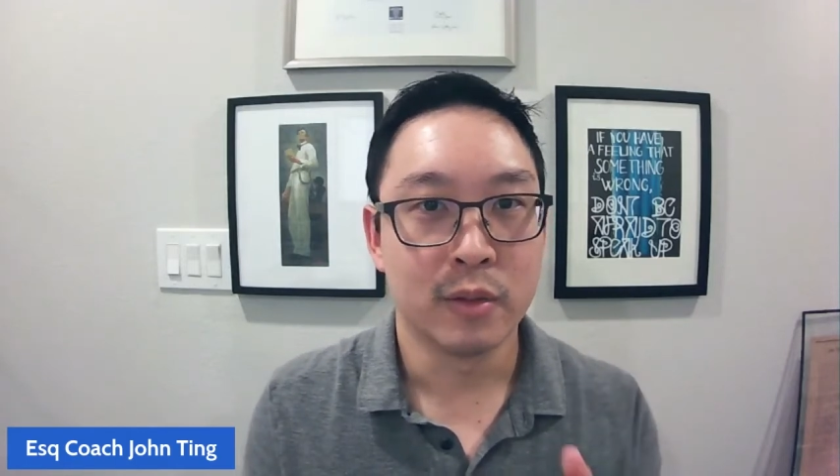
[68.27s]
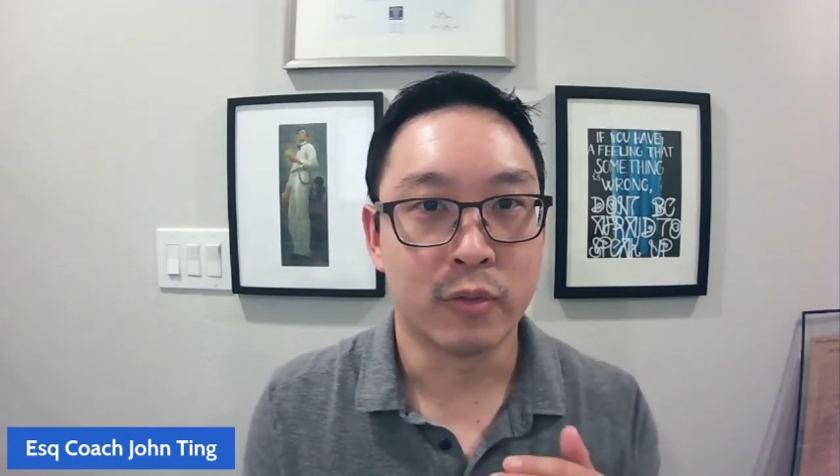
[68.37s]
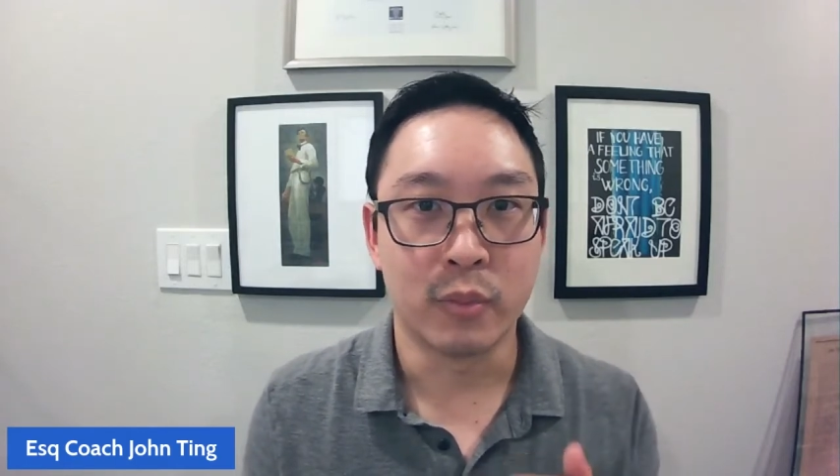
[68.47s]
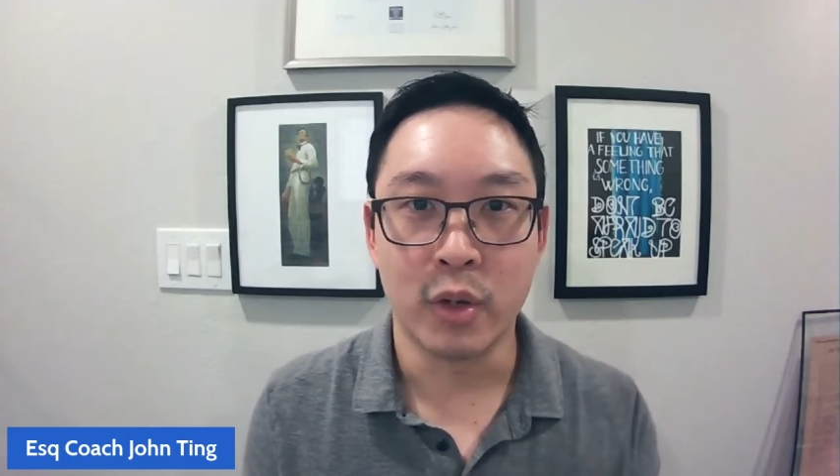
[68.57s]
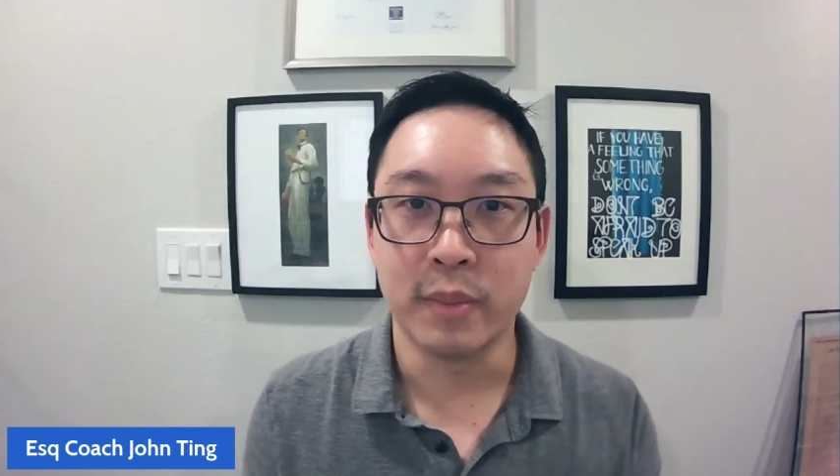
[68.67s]

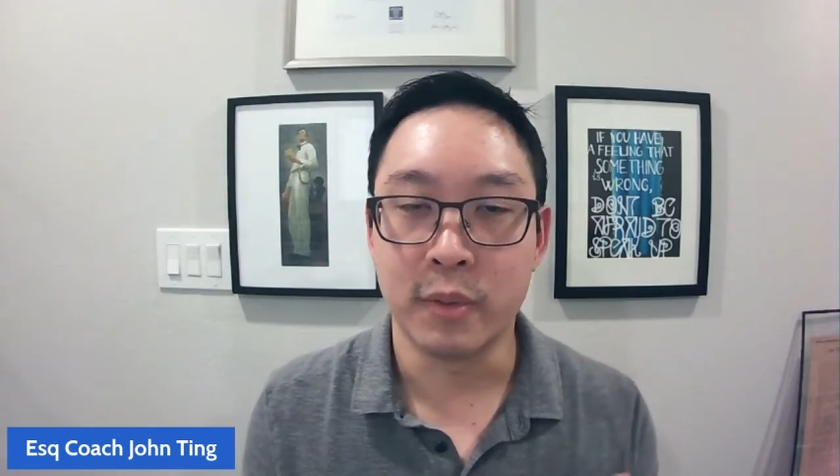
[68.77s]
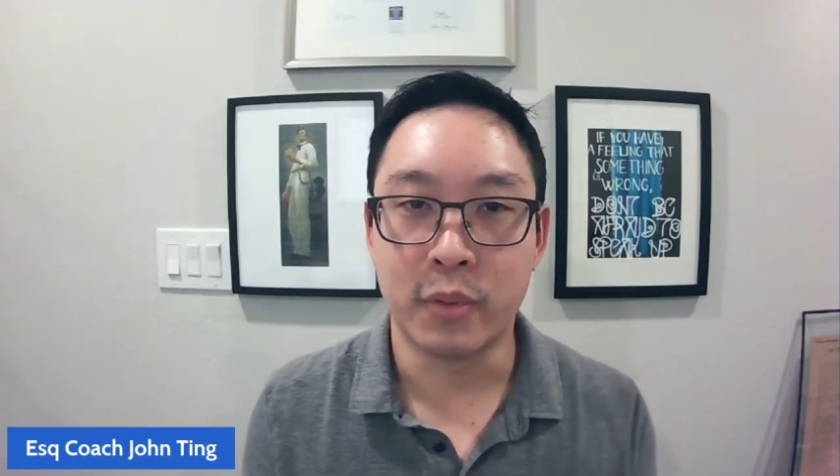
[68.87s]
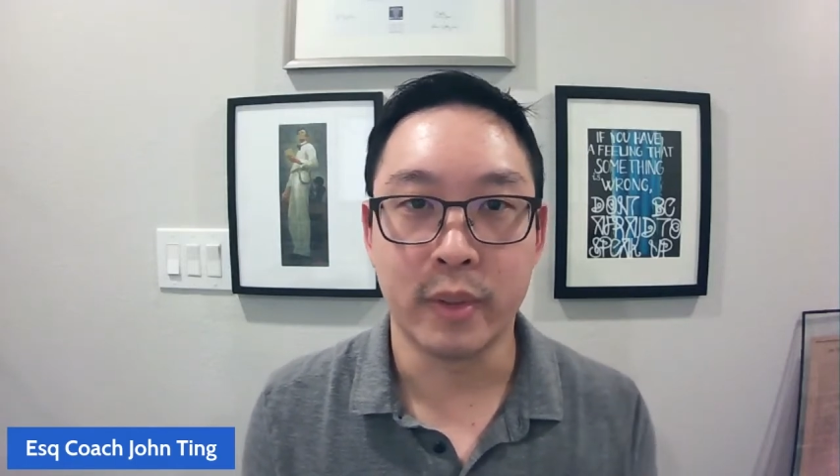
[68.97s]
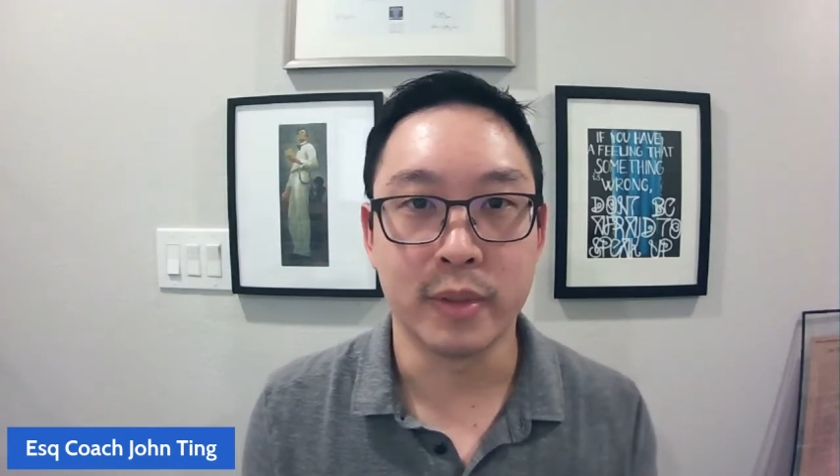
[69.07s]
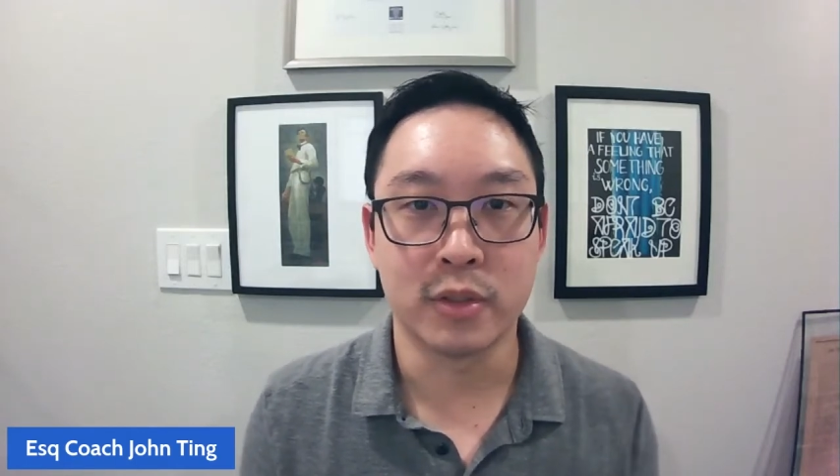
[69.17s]
from one
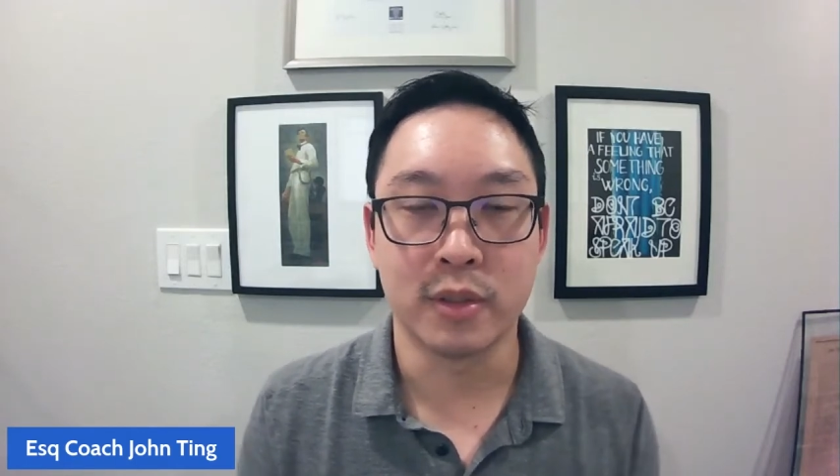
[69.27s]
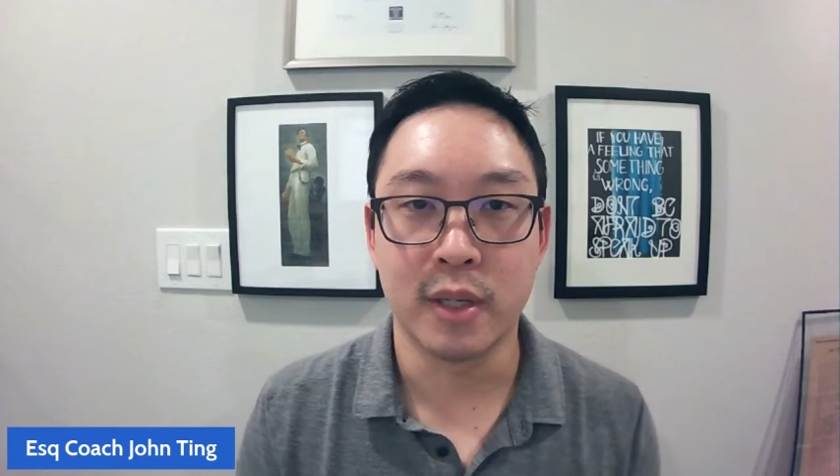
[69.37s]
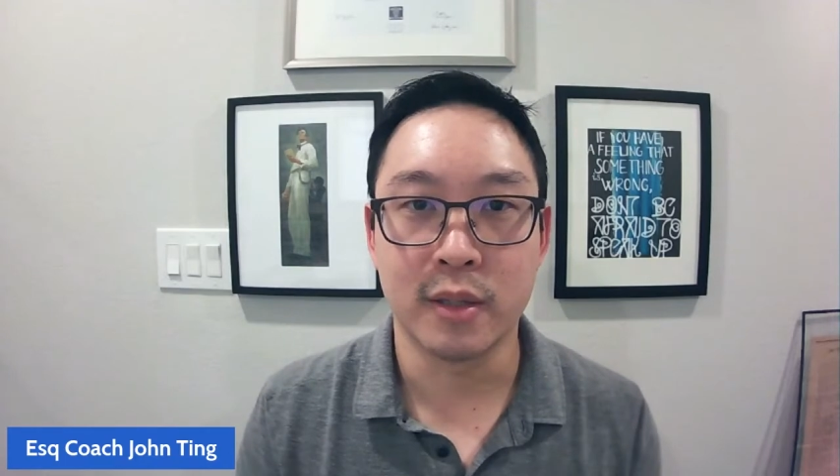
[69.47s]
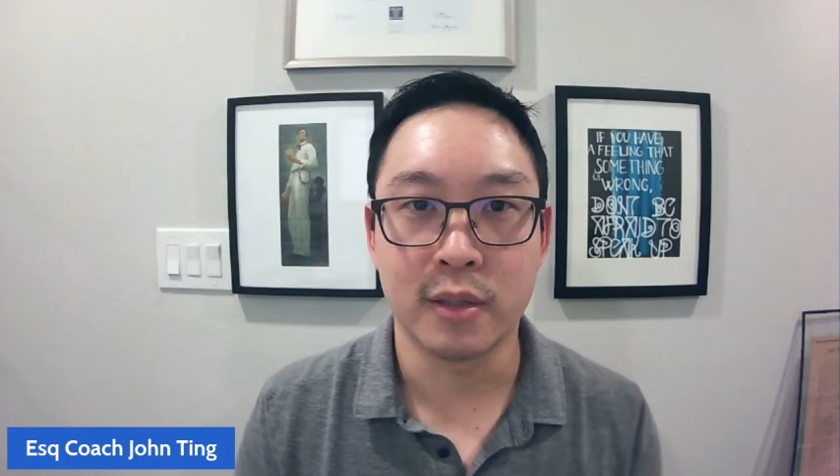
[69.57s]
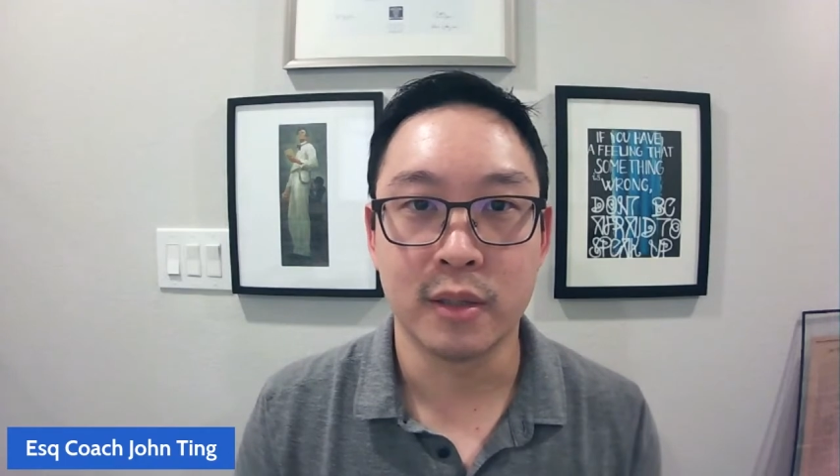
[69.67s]
appointment to
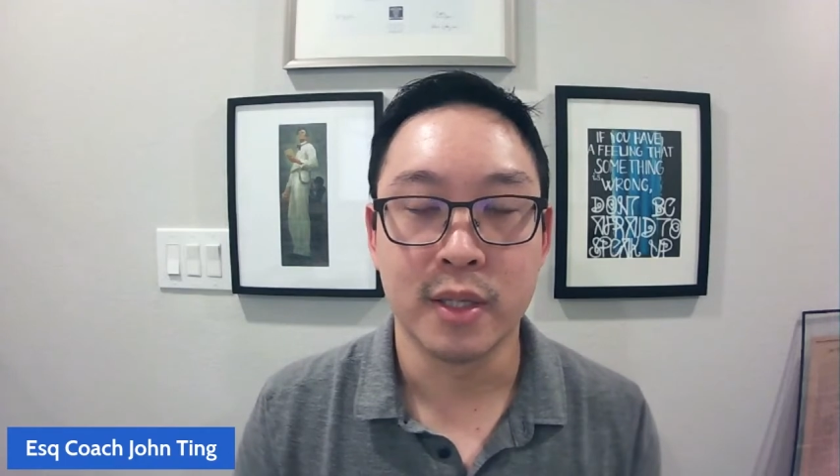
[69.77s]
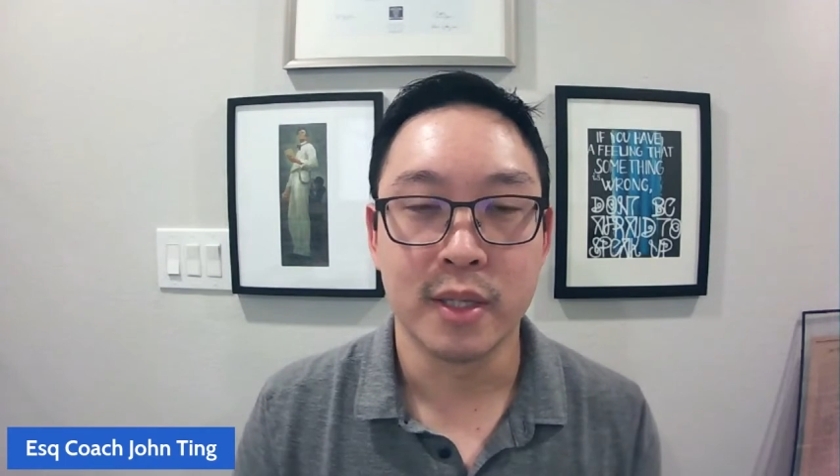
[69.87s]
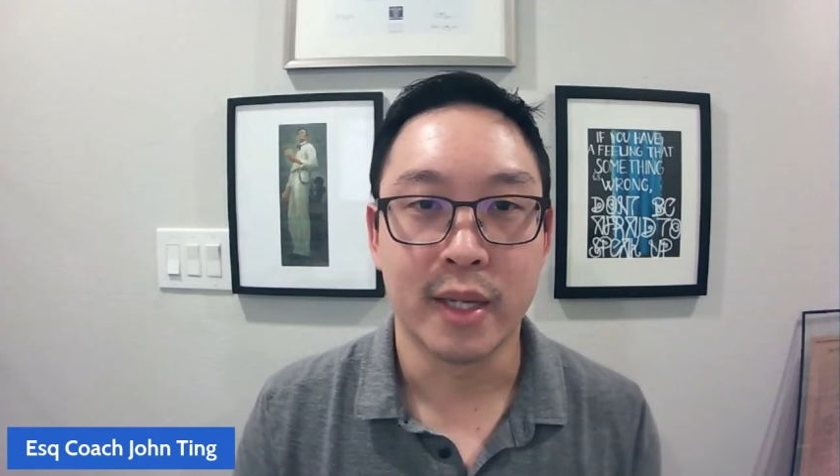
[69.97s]
another